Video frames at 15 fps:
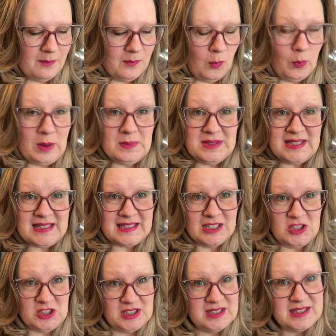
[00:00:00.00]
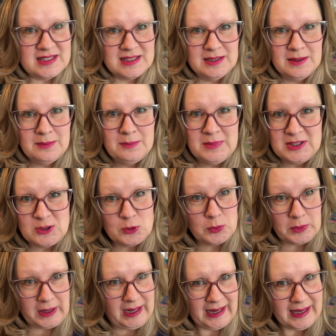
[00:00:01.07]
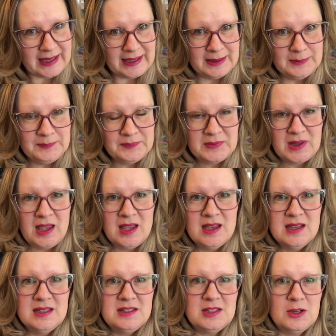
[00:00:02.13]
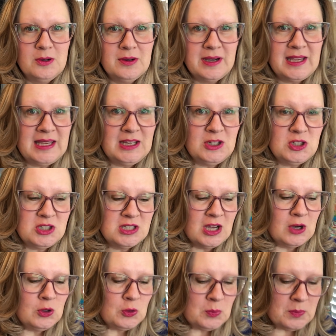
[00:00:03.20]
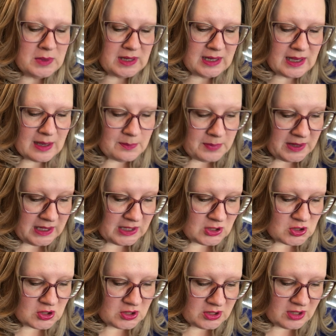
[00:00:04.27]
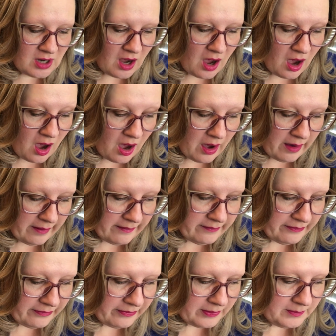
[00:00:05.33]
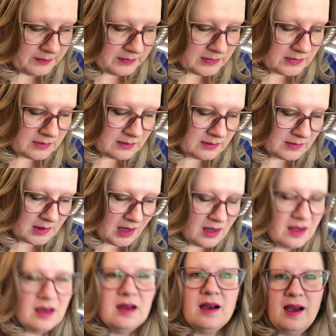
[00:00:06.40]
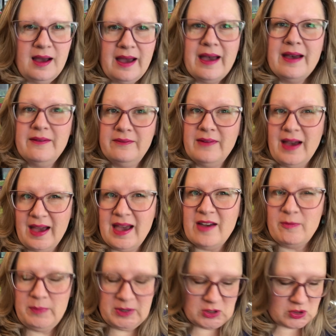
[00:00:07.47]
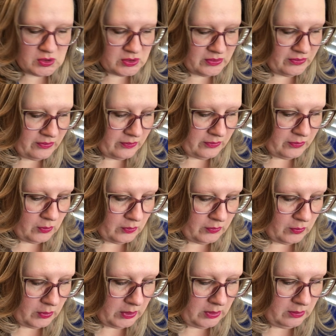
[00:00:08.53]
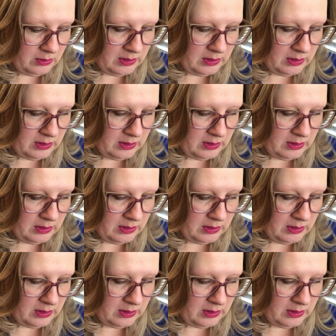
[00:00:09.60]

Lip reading: Whimsy Stitches, Mr. Rick. So he showed me a picture of, I have pictures for you.